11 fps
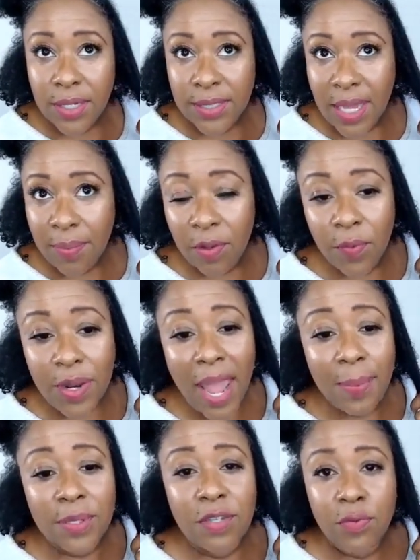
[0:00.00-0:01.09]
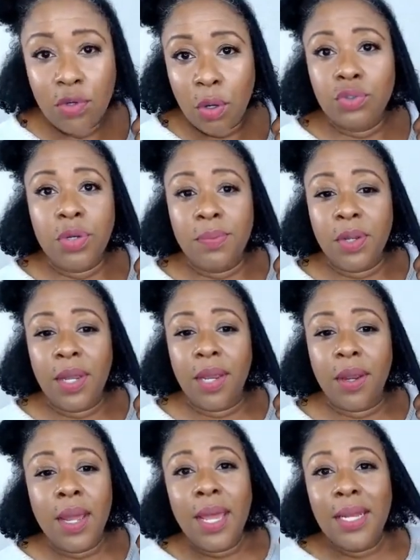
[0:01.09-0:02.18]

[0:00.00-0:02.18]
example of what happens if you don't trim your hair.